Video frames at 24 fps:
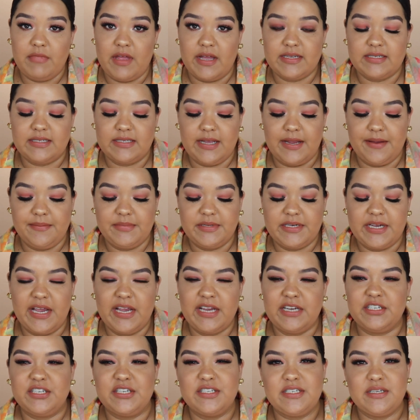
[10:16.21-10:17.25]
that same
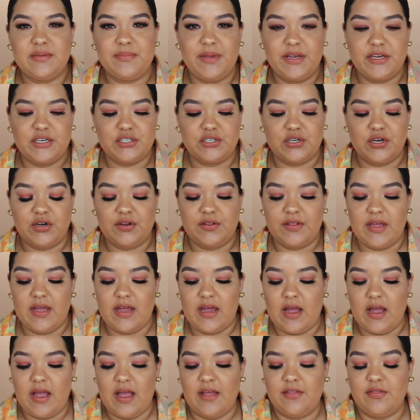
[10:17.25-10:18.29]
day just to make sure
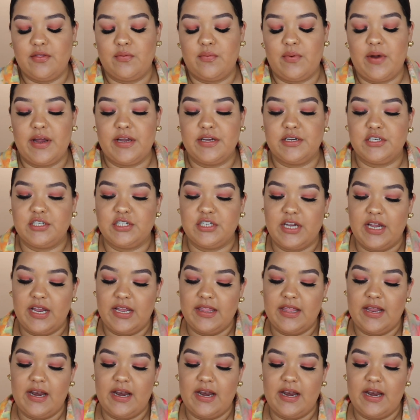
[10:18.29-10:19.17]
that I had the right shade,